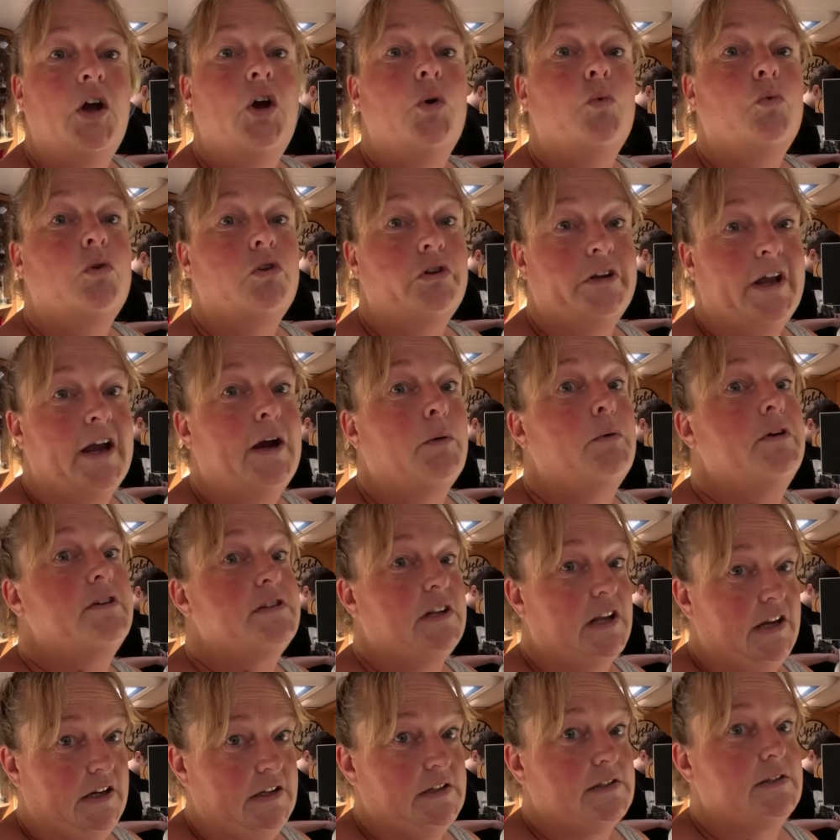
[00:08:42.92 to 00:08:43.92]
Well, now
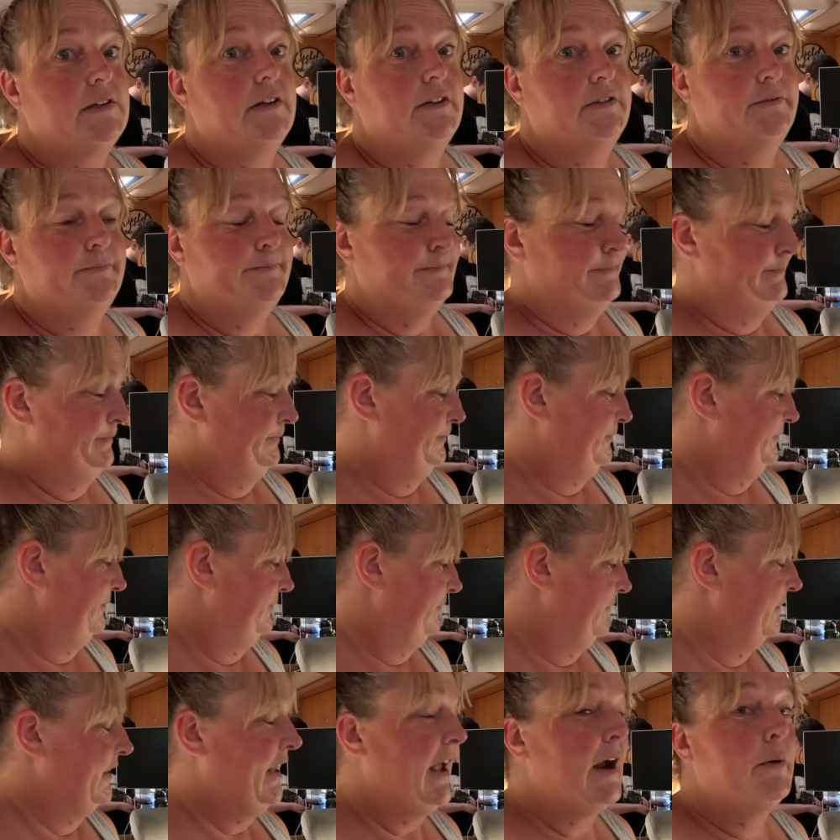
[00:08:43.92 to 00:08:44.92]
is later.
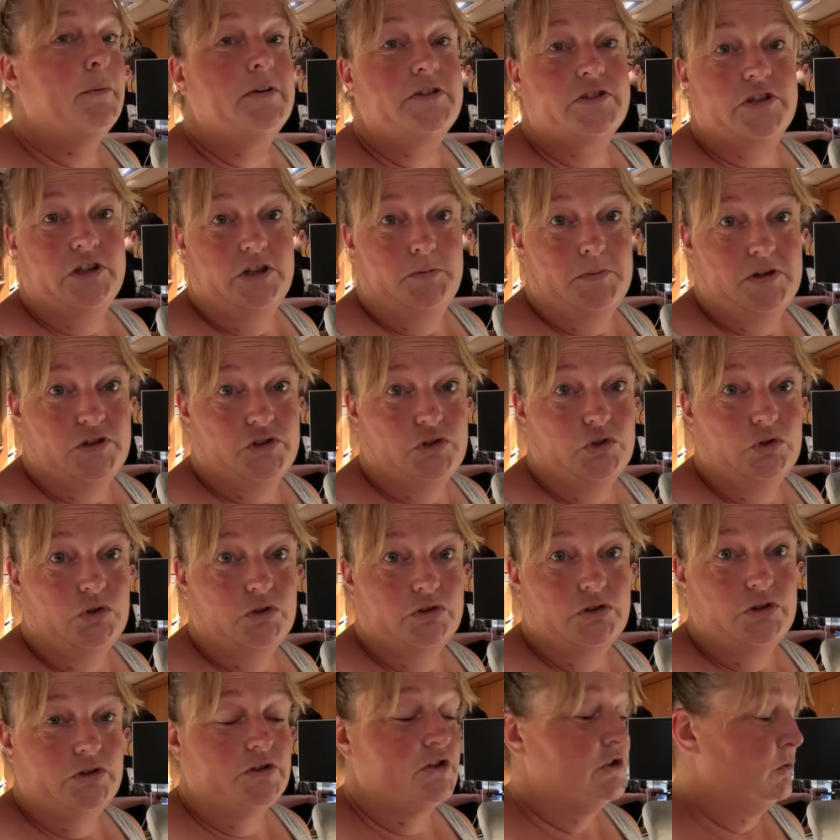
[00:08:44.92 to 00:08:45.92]
Now it's going to be
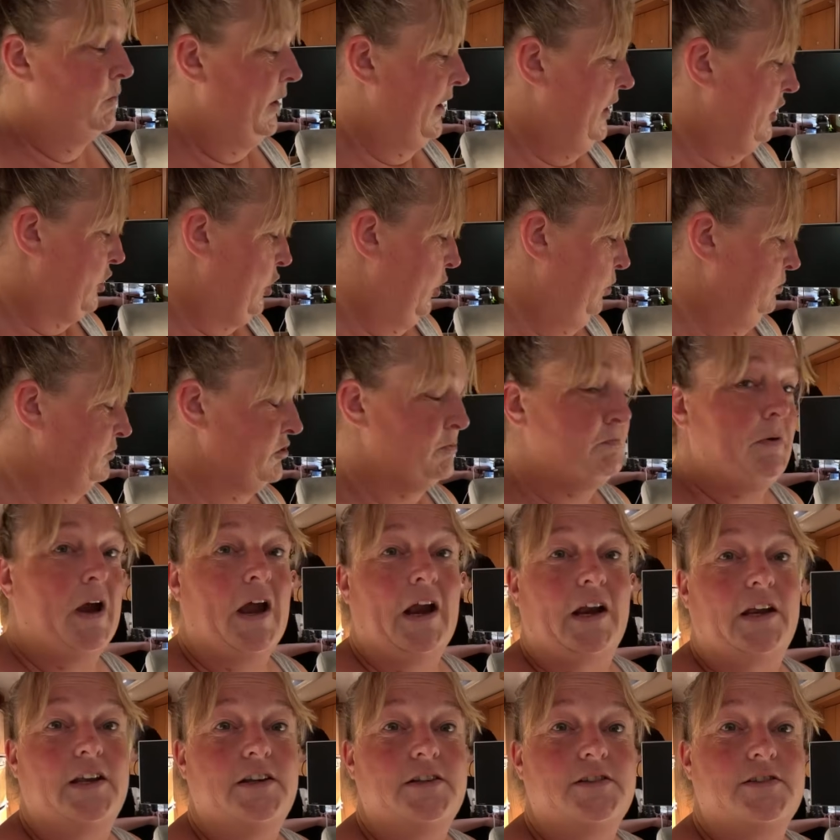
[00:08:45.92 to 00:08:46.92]
sorted. So when he comes
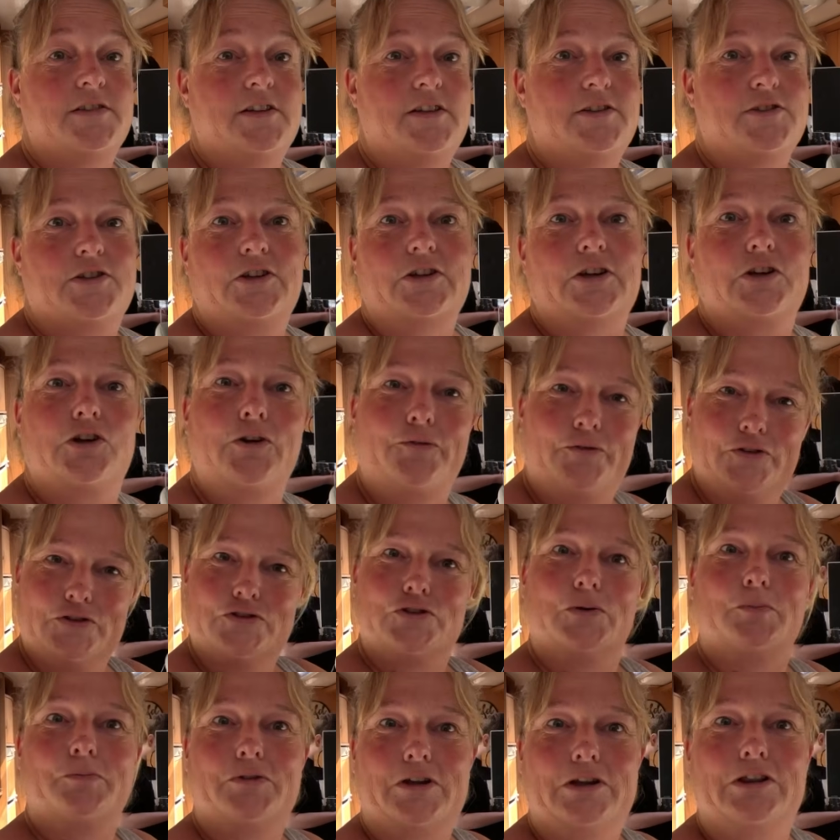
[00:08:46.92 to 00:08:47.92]
back, he's going to go for
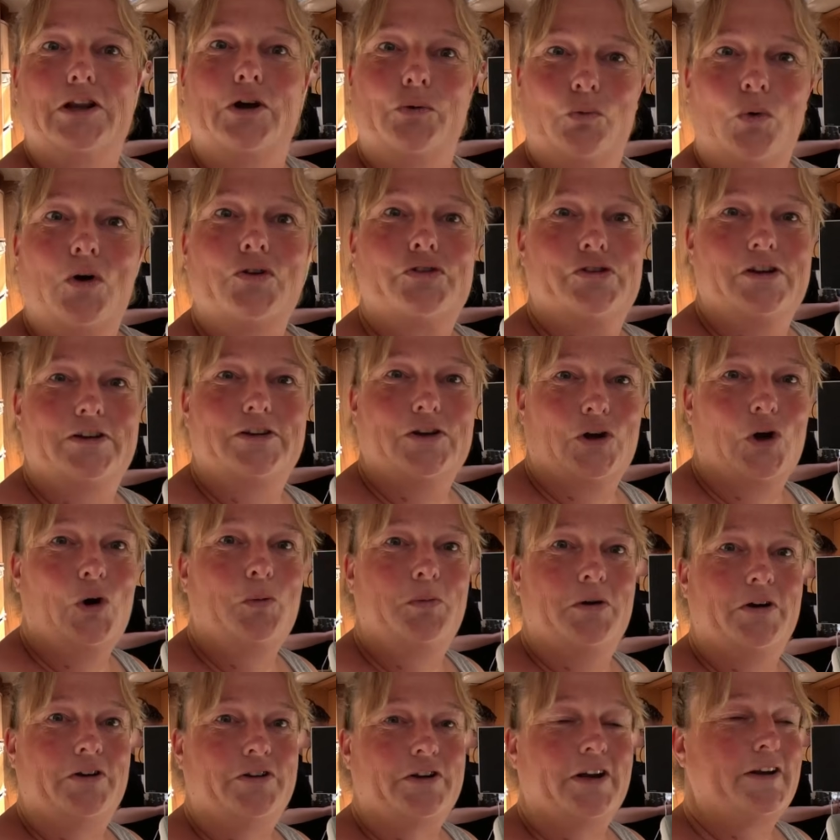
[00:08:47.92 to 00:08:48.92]
something that was in the
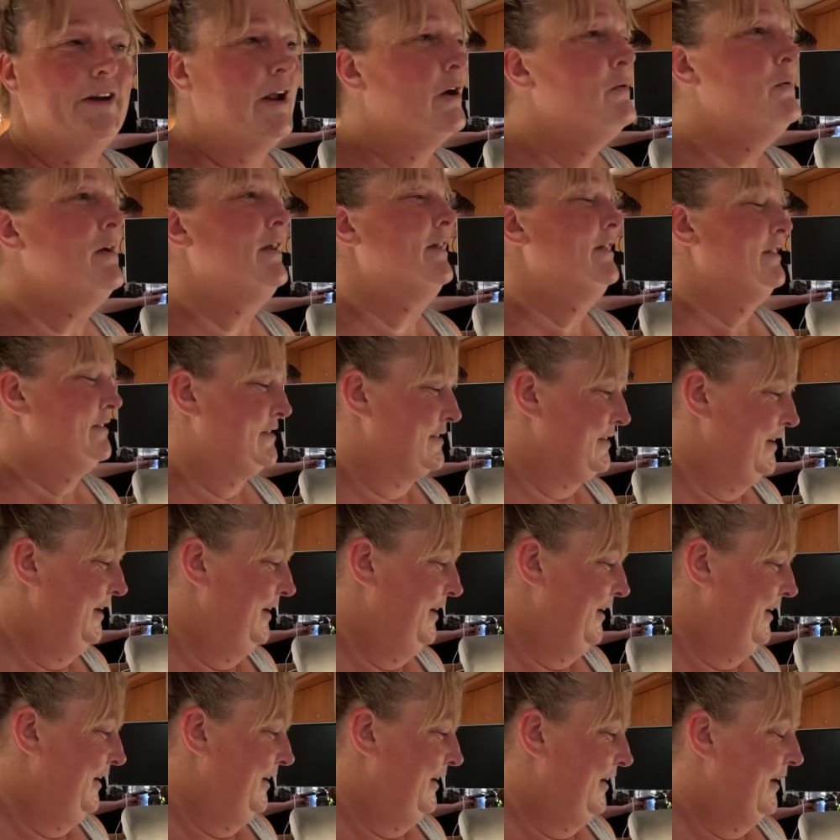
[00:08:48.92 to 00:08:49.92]
cupboard. I know he is.
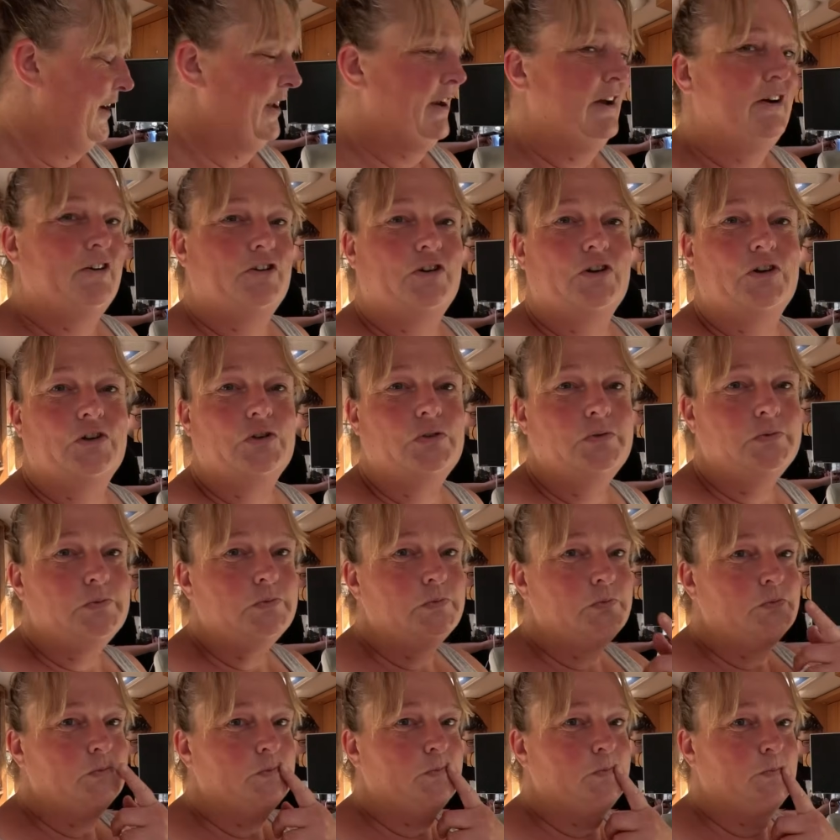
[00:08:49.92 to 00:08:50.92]
And I'll go,
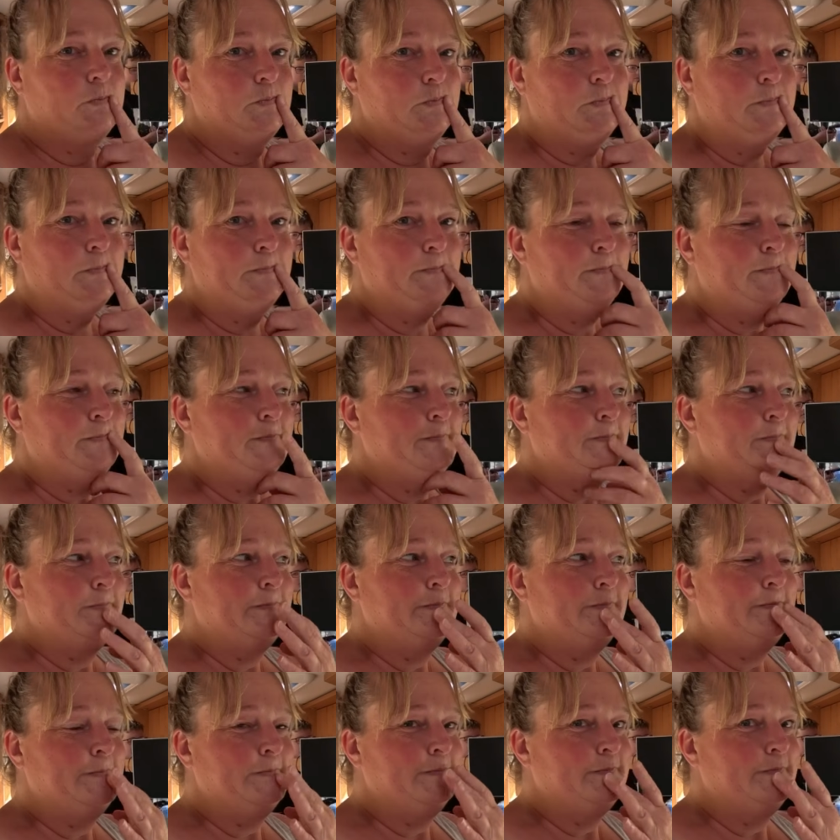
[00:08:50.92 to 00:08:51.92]

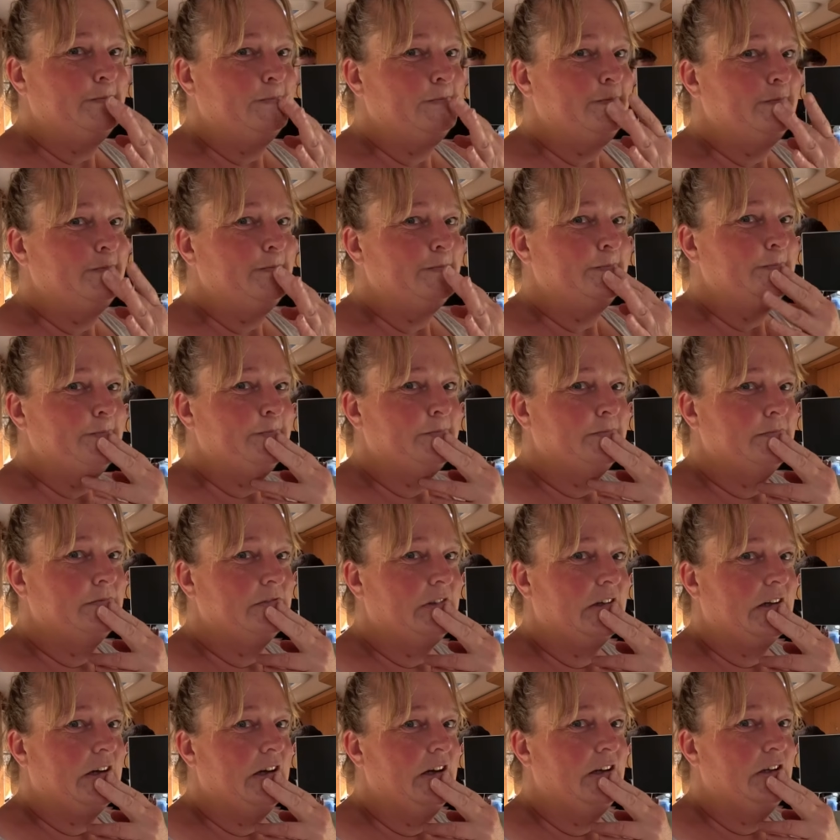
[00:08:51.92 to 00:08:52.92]

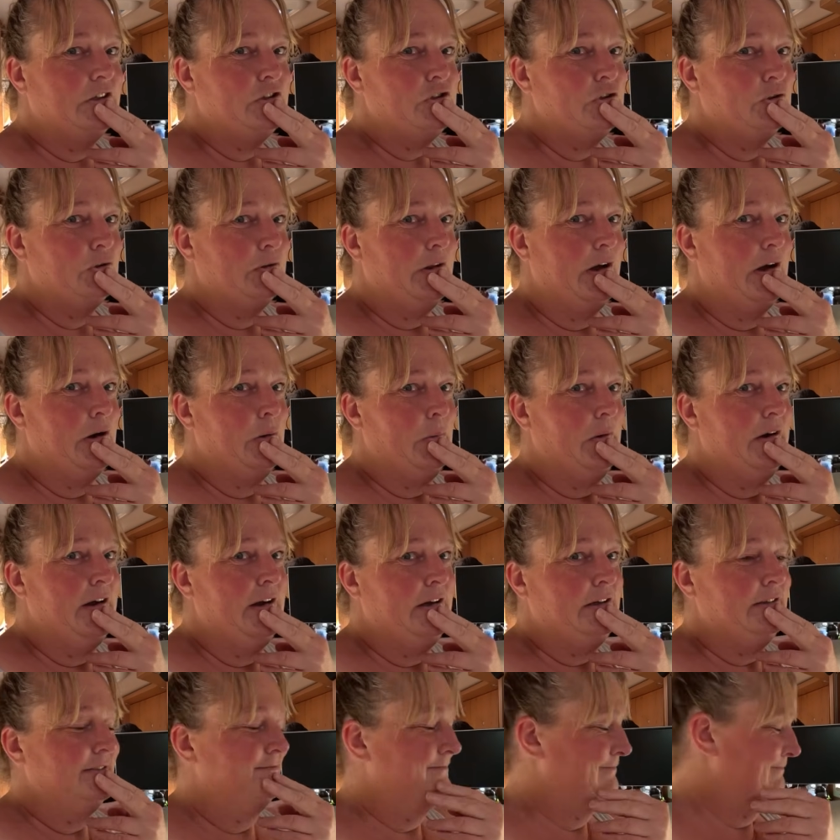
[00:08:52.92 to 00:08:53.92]
kind of chuck that
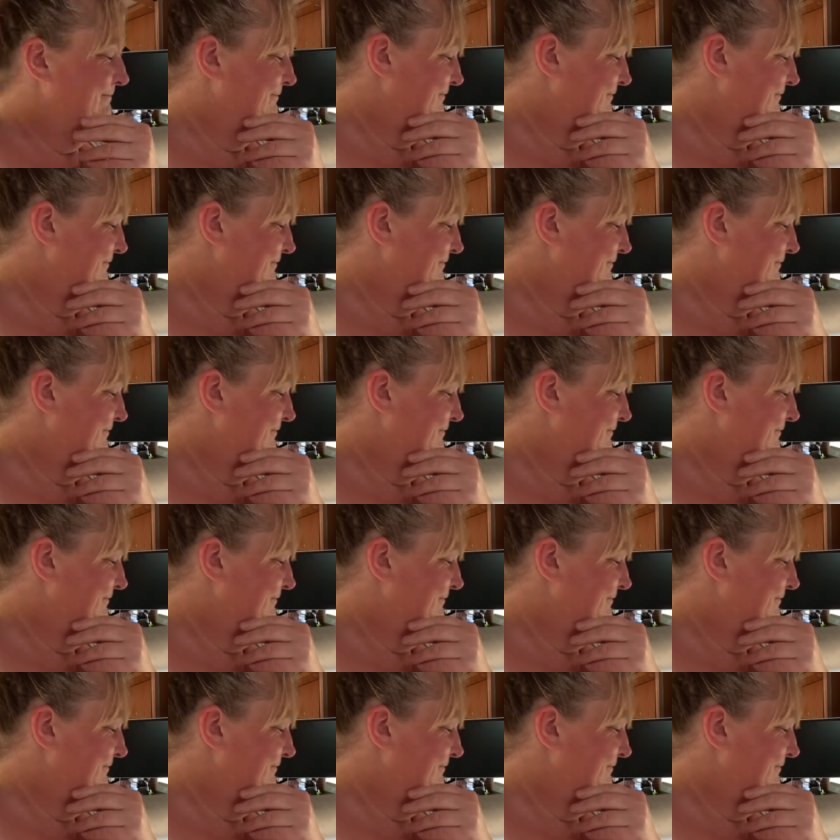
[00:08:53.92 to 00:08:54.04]
away.